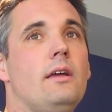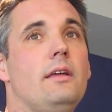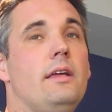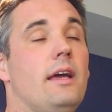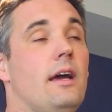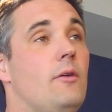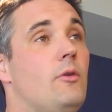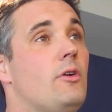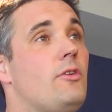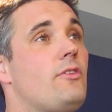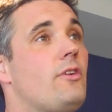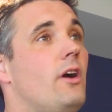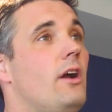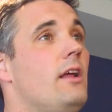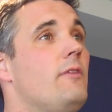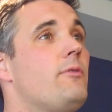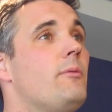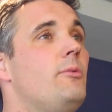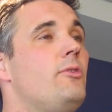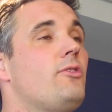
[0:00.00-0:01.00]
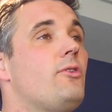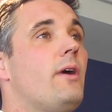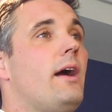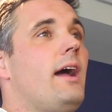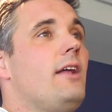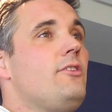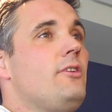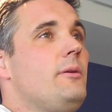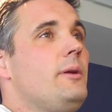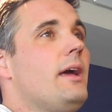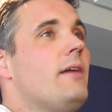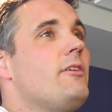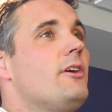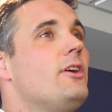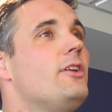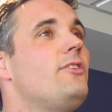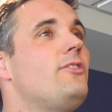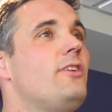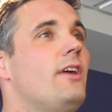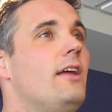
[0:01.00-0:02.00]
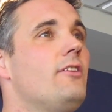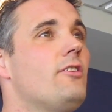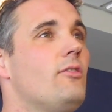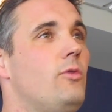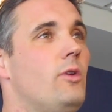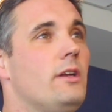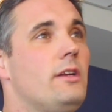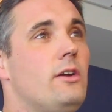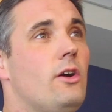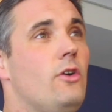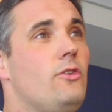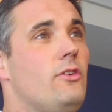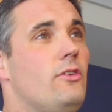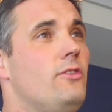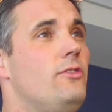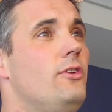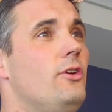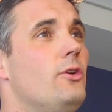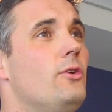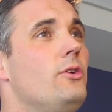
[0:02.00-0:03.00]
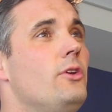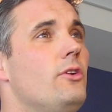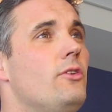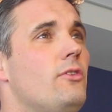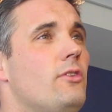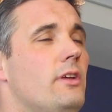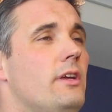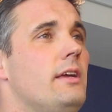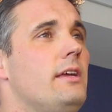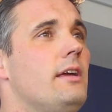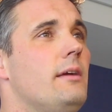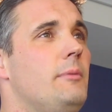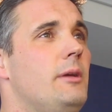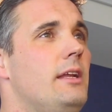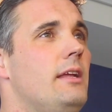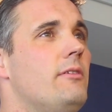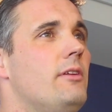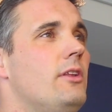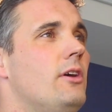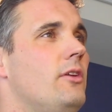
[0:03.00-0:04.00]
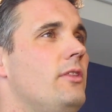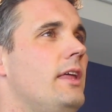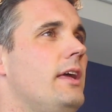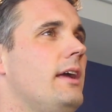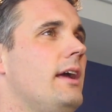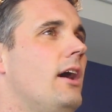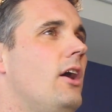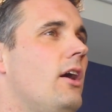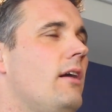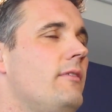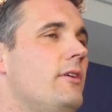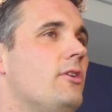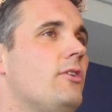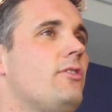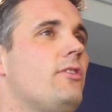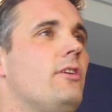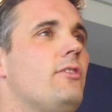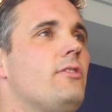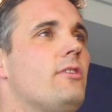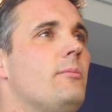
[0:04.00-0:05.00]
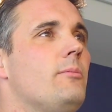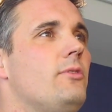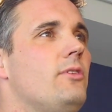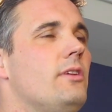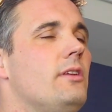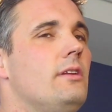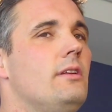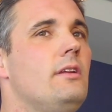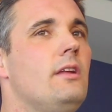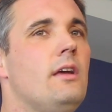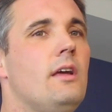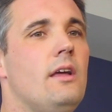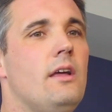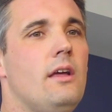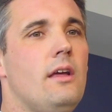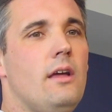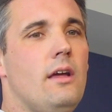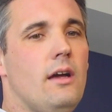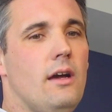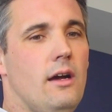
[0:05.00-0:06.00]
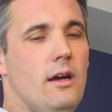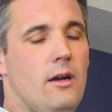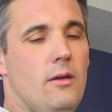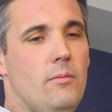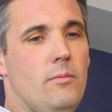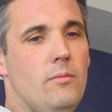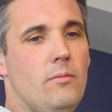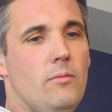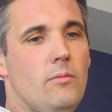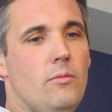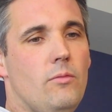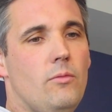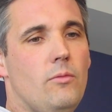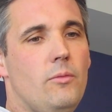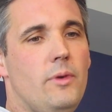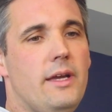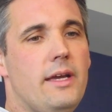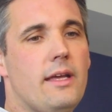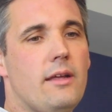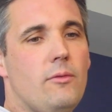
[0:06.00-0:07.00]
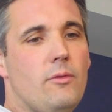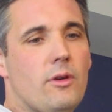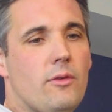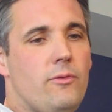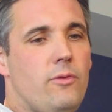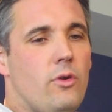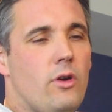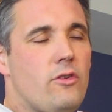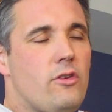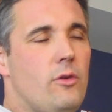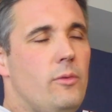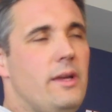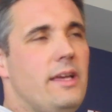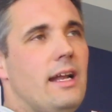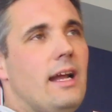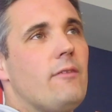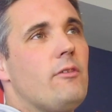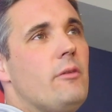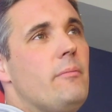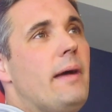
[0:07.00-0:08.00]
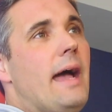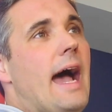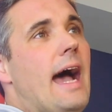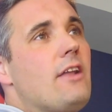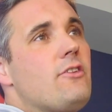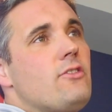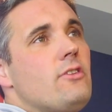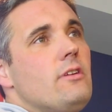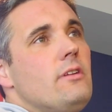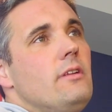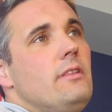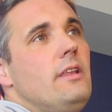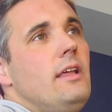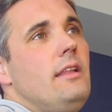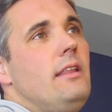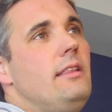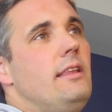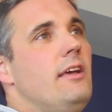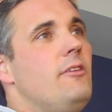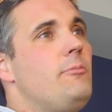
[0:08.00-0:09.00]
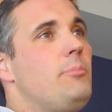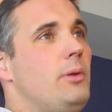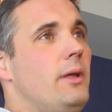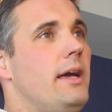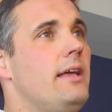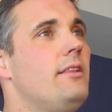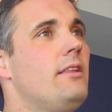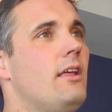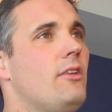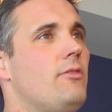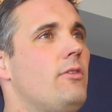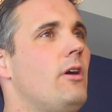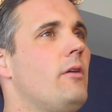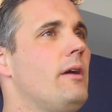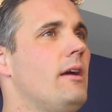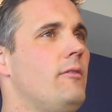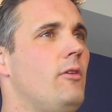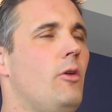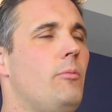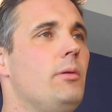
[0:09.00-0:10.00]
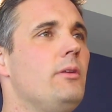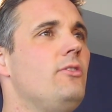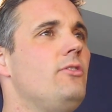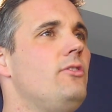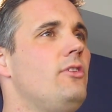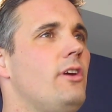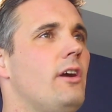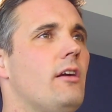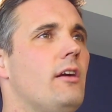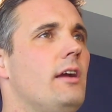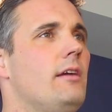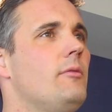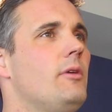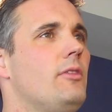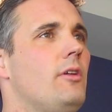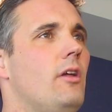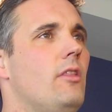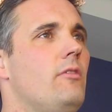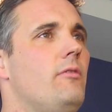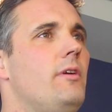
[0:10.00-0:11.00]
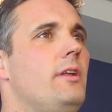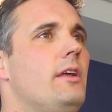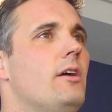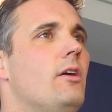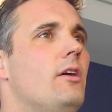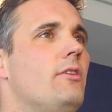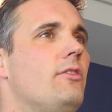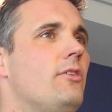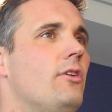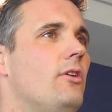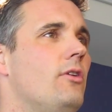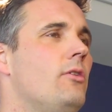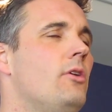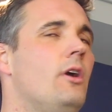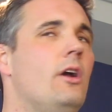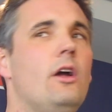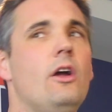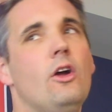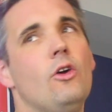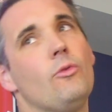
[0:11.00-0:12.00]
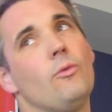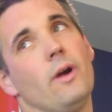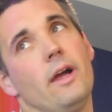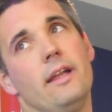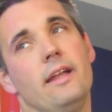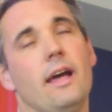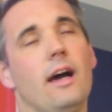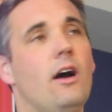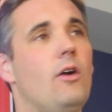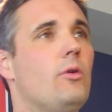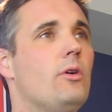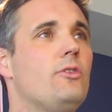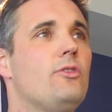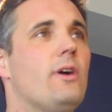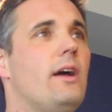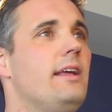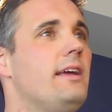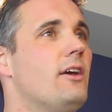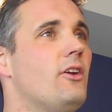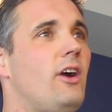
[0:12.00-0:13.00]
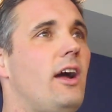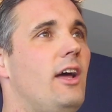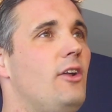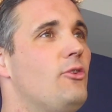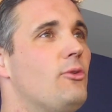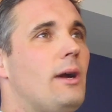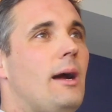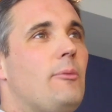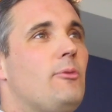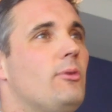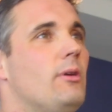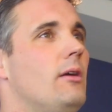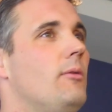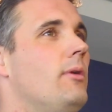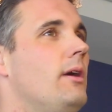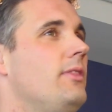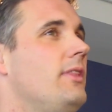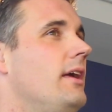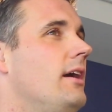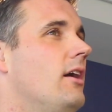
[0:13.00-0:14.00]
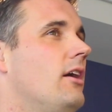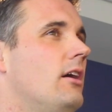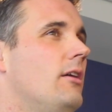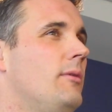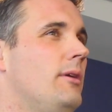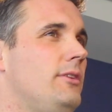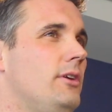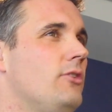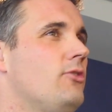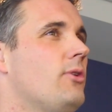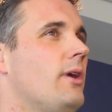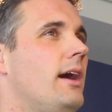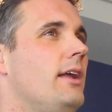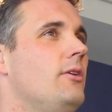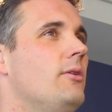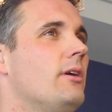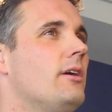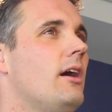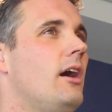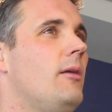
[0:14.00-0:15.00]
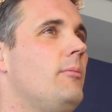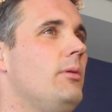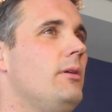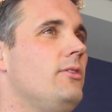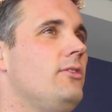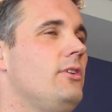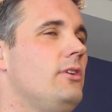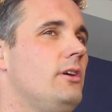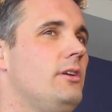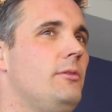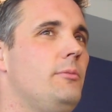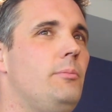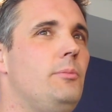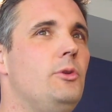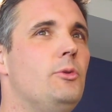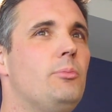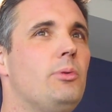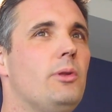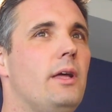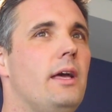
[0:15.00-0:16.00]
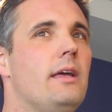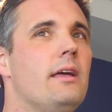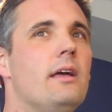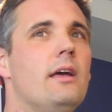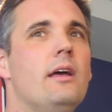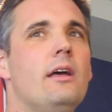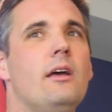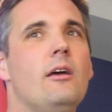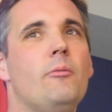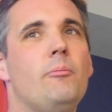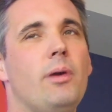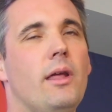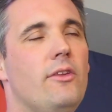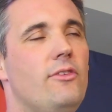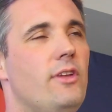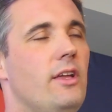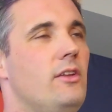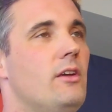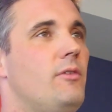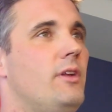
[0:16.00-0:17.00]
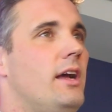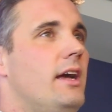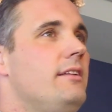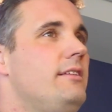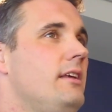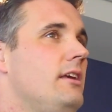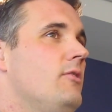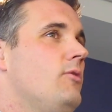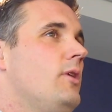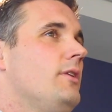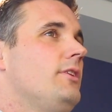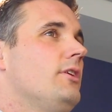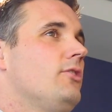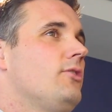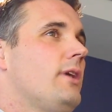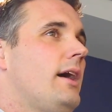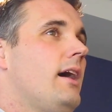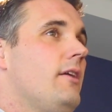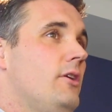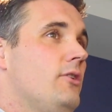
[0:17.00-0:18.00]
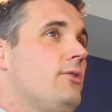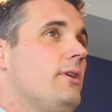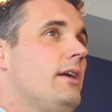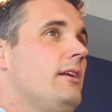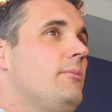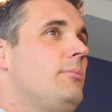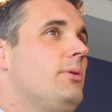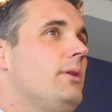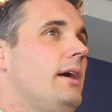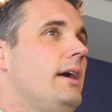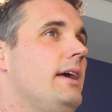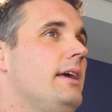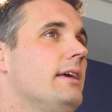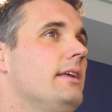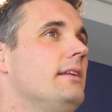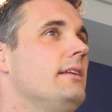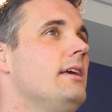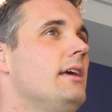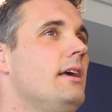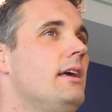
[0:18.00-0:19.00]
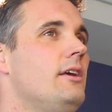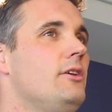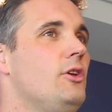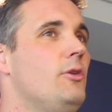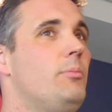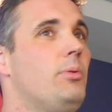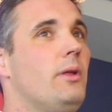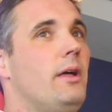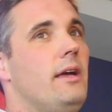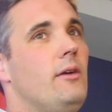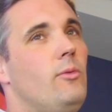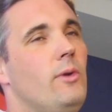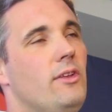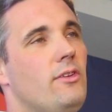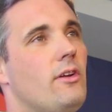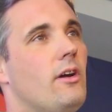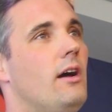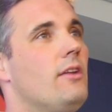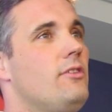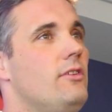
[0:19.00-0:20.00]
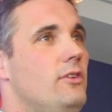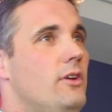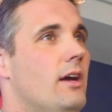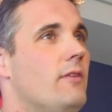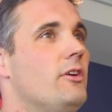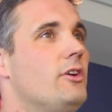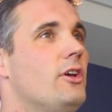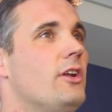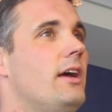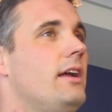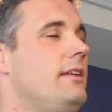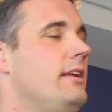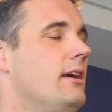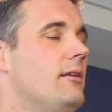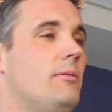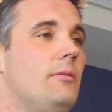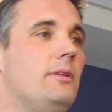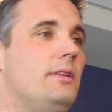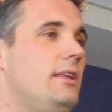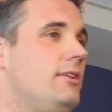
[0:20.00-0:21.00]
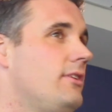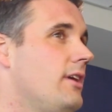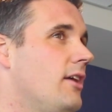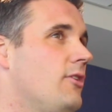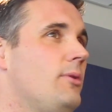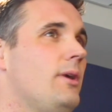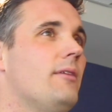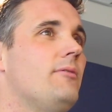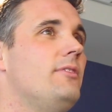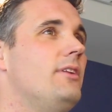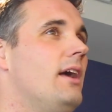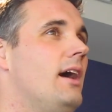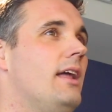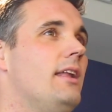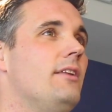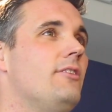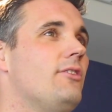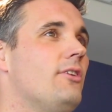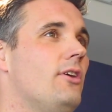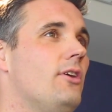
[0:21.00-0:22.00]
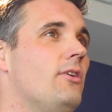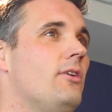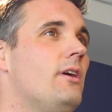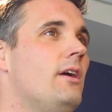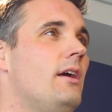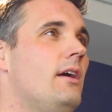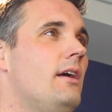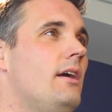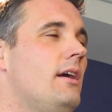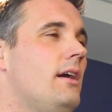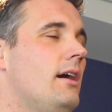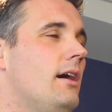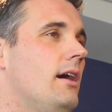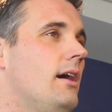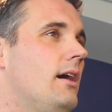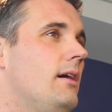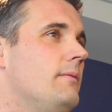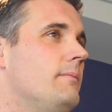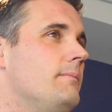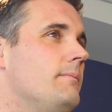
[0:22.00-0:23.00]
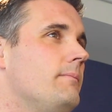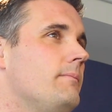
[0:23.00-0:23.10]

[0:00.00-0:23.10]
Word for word: yeah, we're starting from scratch, and you have a good sense of what coaches do usually. I mean, even though they all have their systems, and um, we get we're fortunate we get every match that they've played thus far. We have open sharing with all the video, and so right now we're trying to get our heads wrapped around what they are and what they're trying to accomplish. You know, you, you play Penn State, you have an idea of what they're how they're trying to play, and you play Wisconsin, you have a good idea. These guys, we have none. So um,